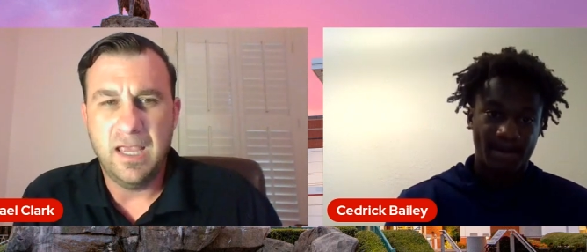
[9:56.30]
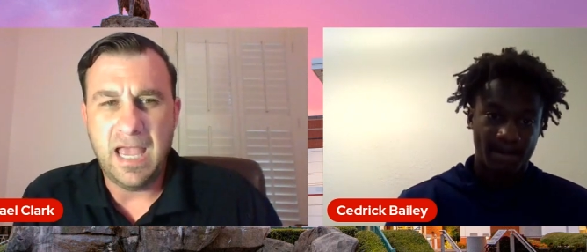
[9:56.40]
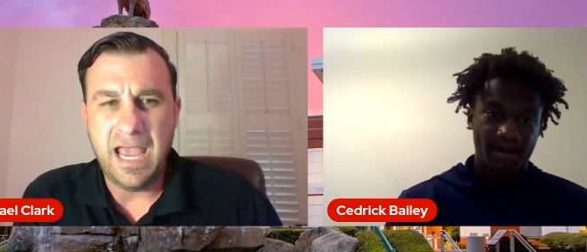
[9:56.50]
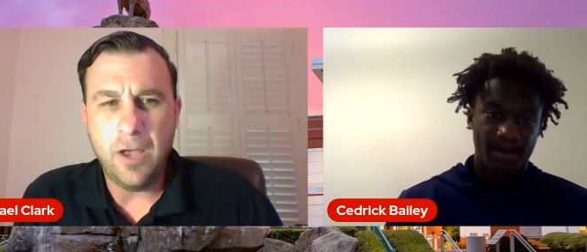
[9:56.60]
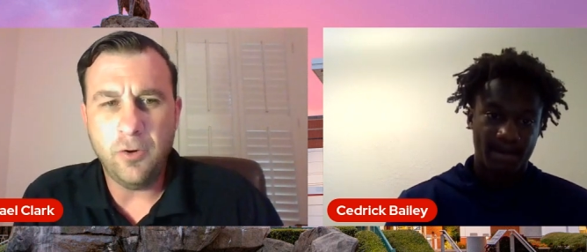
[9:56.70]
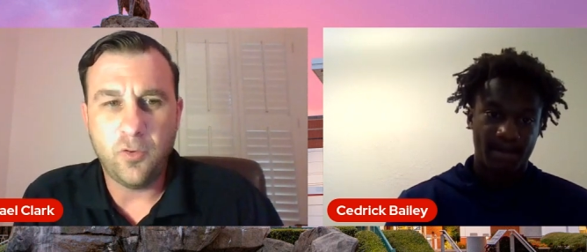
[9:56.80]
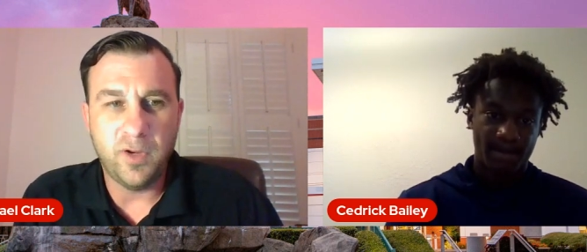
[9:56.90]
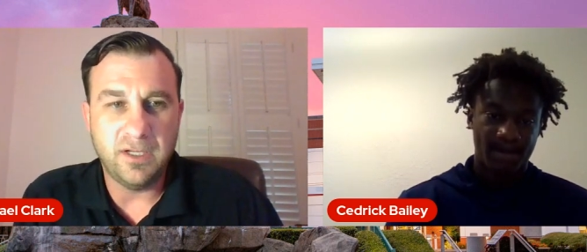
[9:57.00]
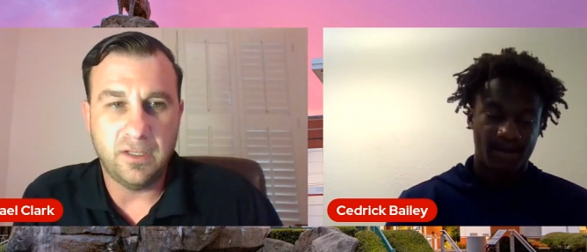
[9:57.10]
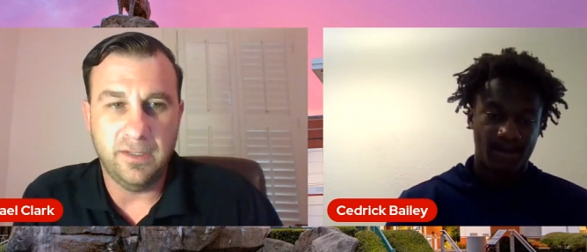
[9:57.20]
Speaker 1: How
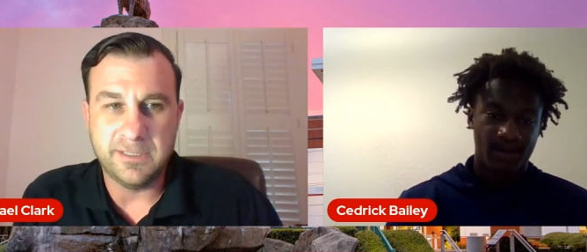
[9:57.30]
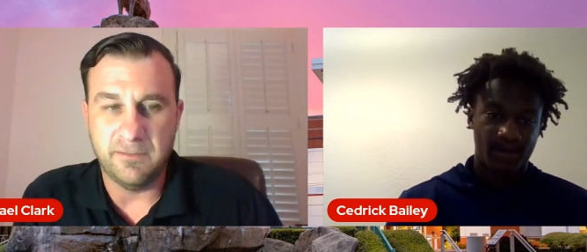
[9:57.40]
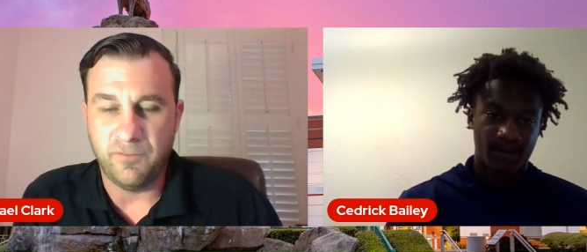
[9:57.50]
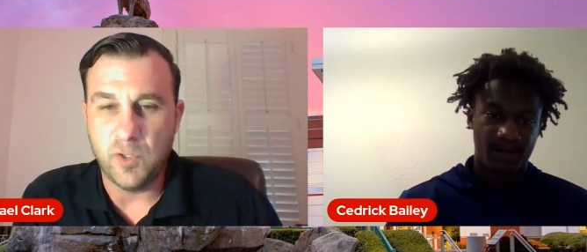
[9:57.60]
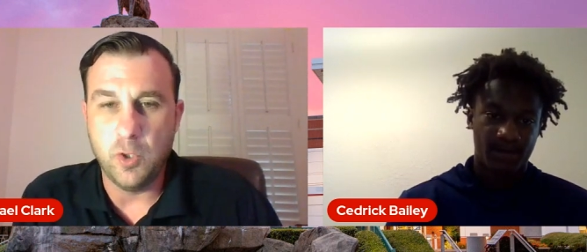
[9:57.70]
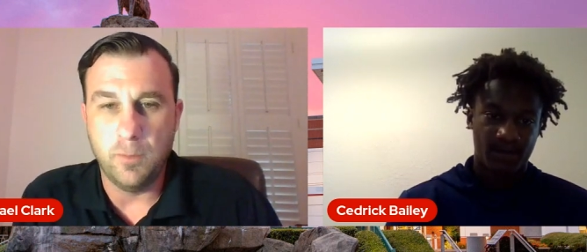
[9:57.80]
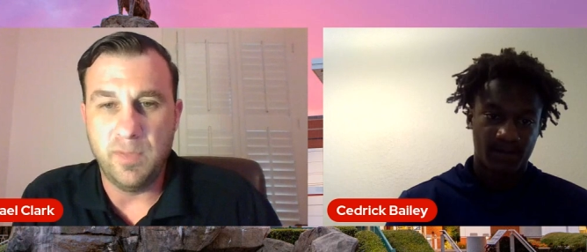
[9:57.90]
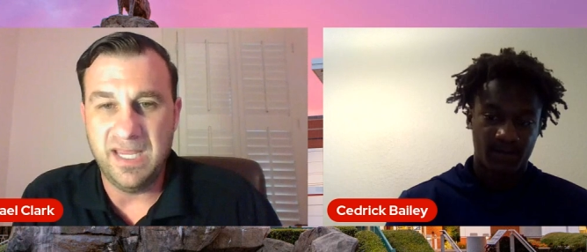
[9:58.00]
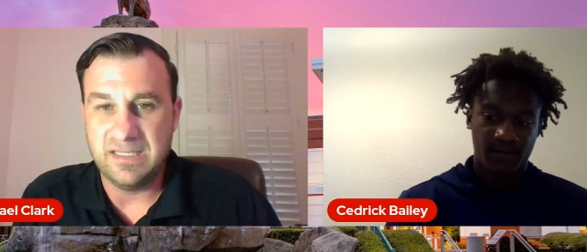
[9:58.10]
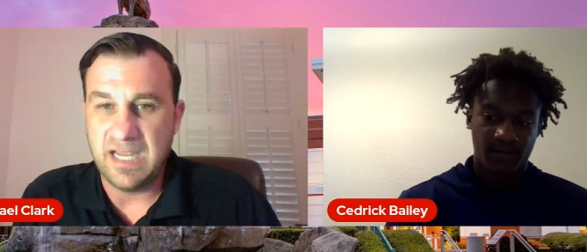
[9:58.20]
critical is it for you to
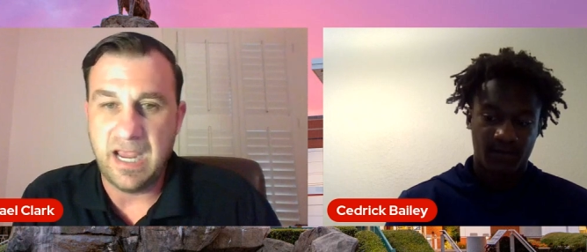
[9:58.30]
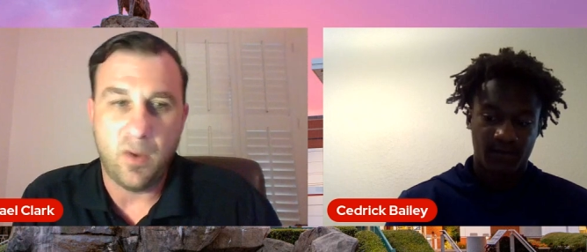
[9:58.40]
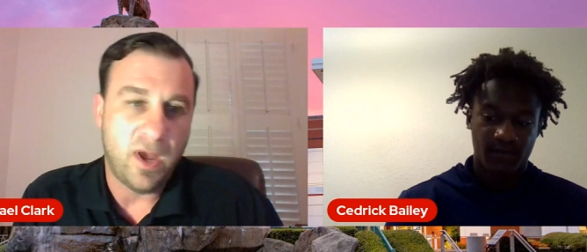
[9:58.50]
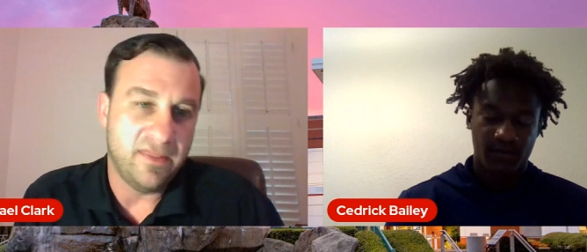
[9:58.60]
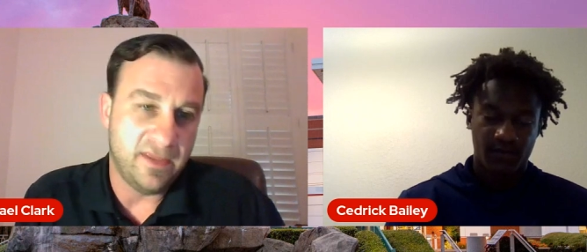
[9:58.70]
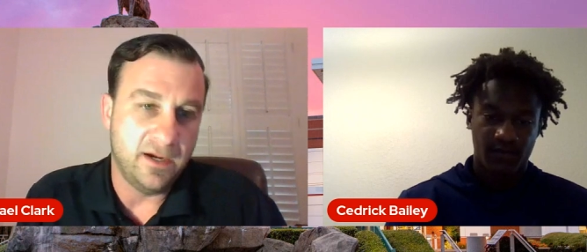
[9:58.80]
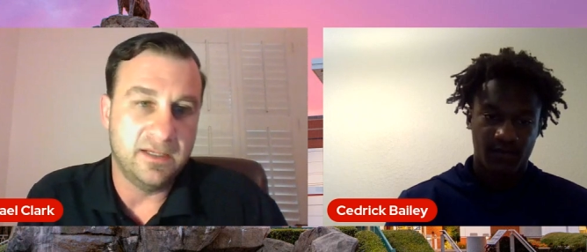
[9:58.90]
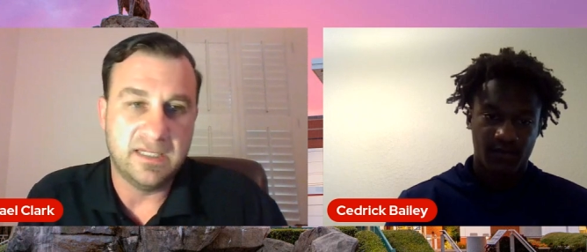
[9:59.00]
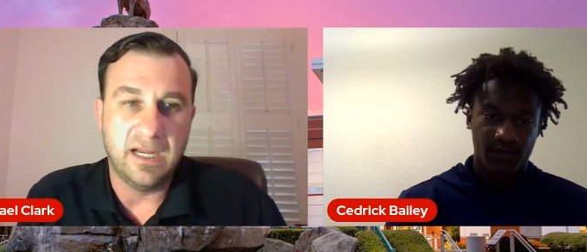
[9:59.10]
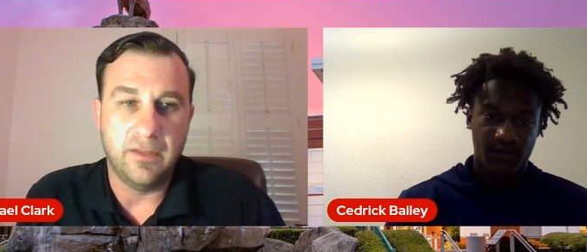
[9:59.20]
be in town while they're in
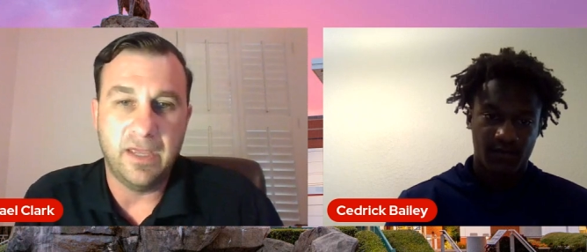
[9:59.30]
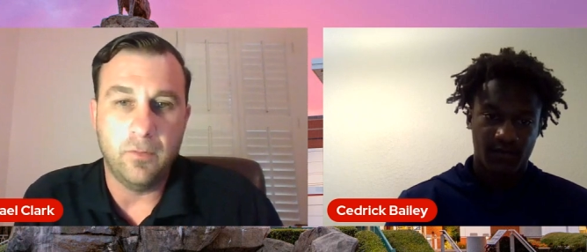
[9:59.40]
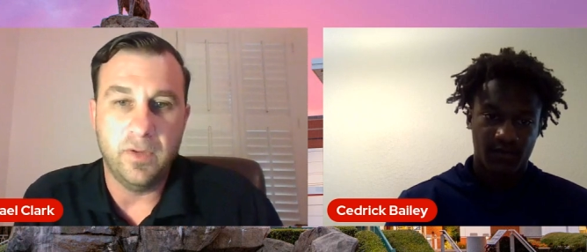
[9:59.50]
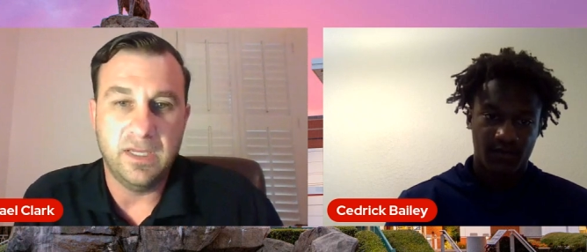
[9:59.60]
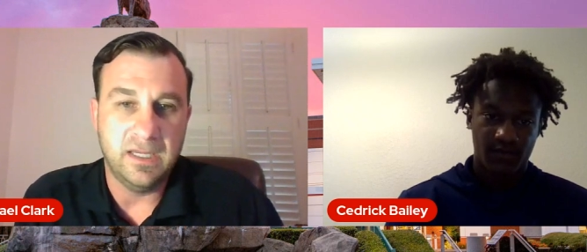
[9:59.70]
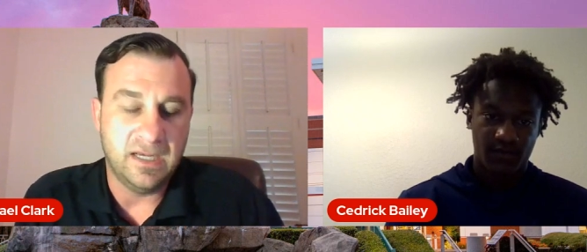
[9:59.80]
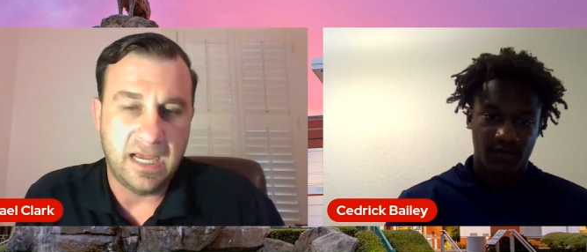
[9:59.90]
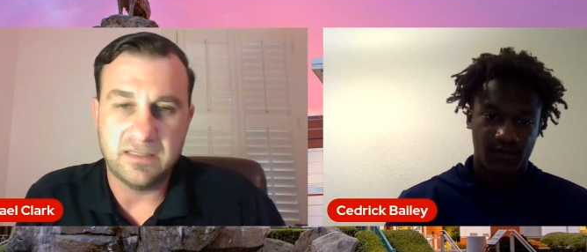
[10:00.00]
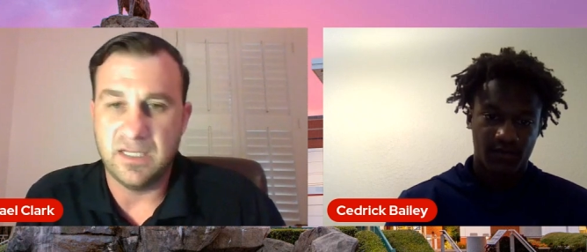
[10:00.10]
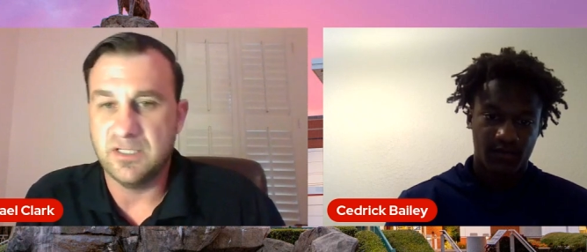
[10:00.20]
town that weekend?
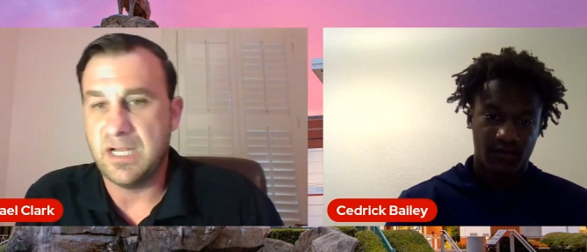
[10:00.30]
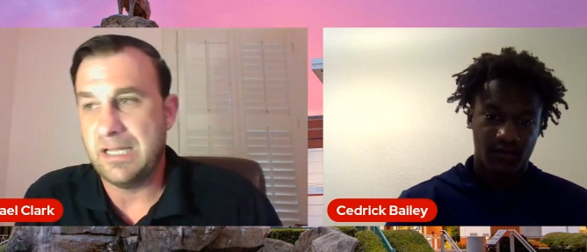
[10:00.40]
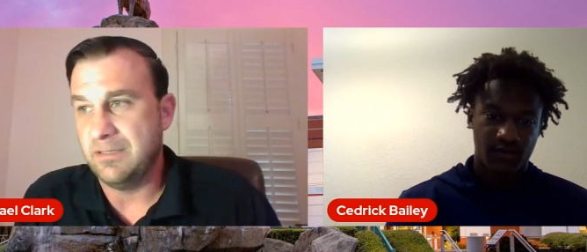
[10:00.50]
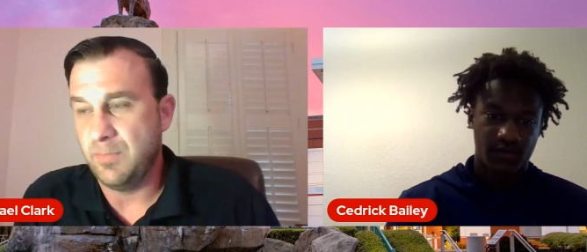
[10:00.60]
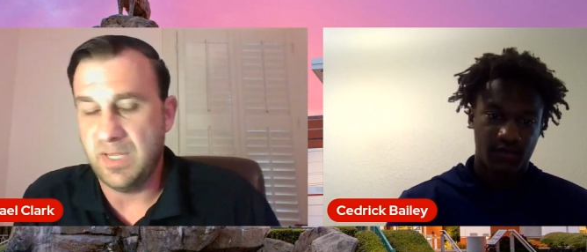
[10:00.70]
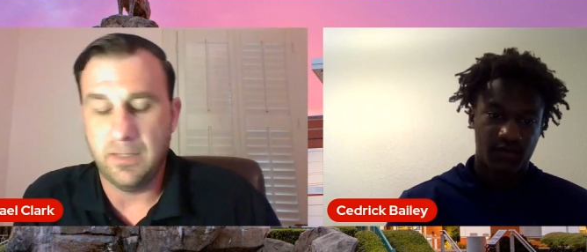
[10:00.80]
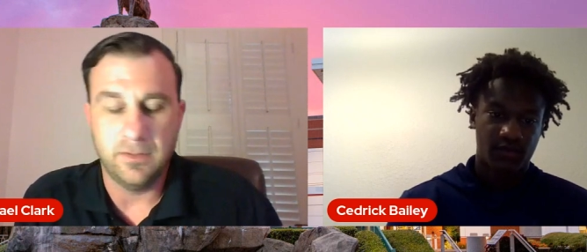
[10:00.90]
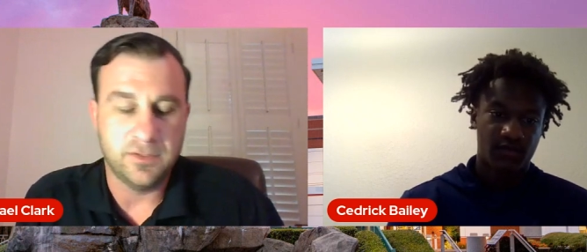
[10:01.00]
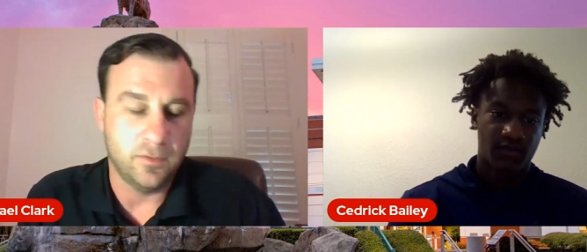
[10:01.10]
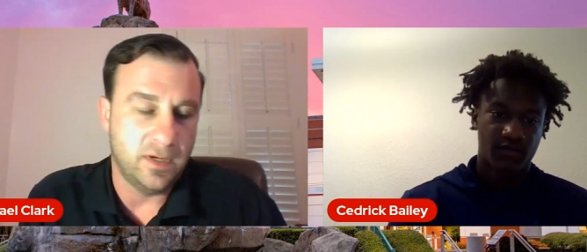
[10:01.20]
Guys like Jonathan Paylor,
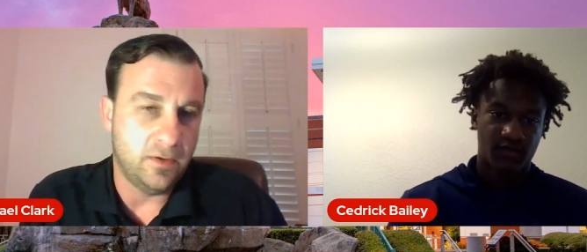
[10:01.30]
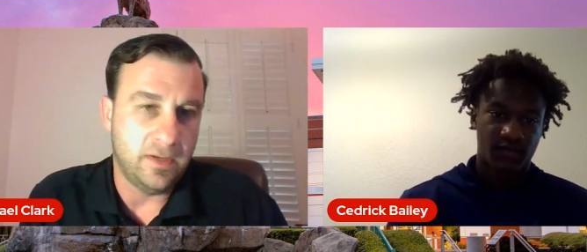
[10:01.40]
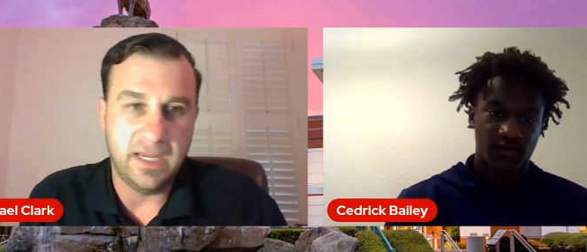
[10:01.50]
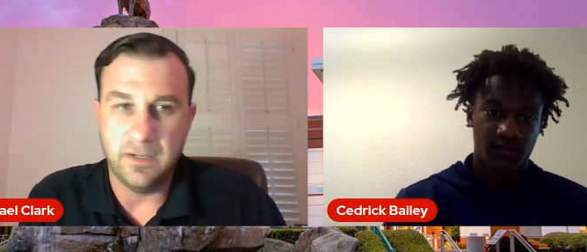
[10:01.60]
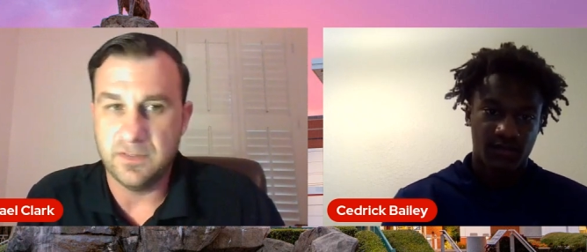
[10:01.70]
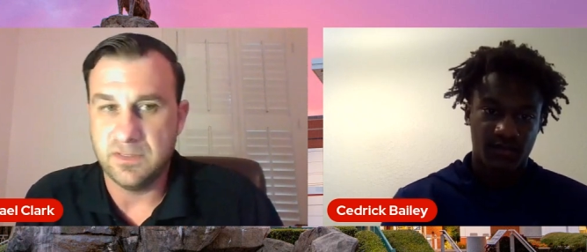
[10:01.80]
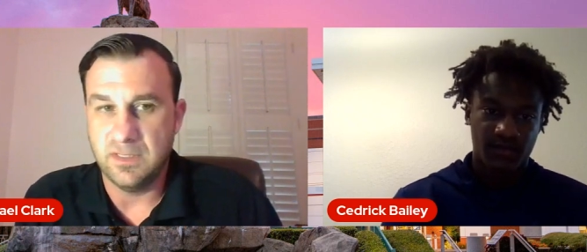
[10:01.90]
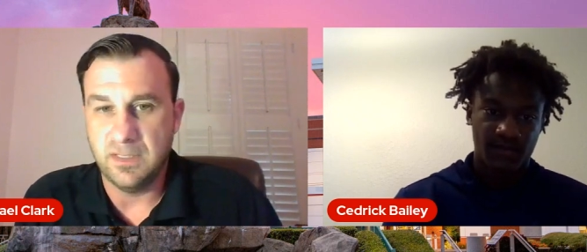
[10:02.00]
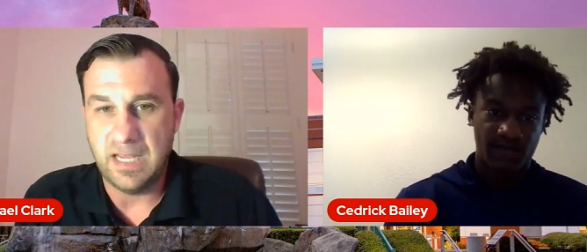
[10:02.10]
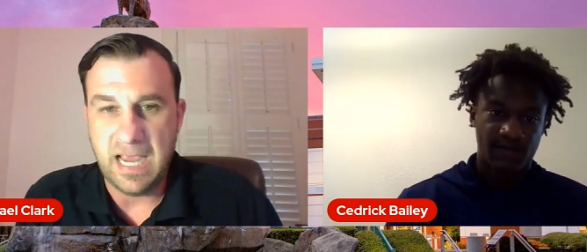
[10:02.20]
Terrell
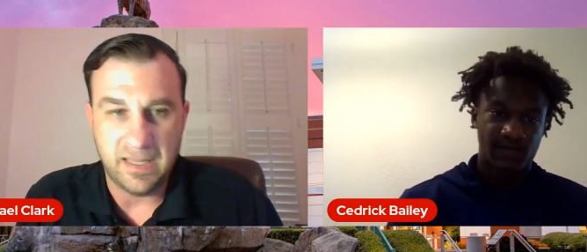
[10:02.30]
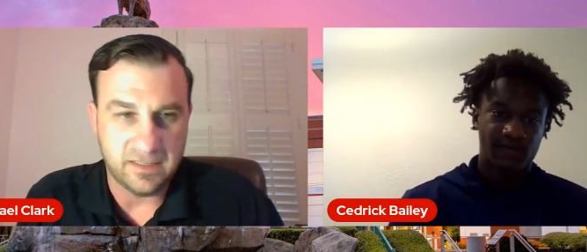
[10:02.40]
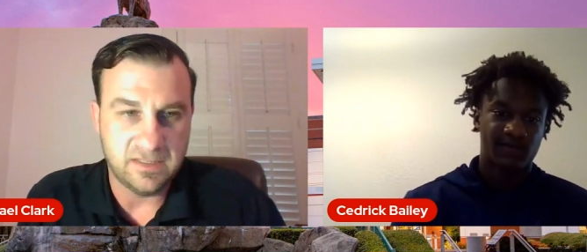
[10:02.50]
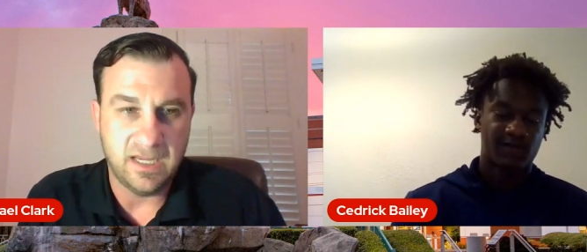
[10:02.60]
Anderson, Alex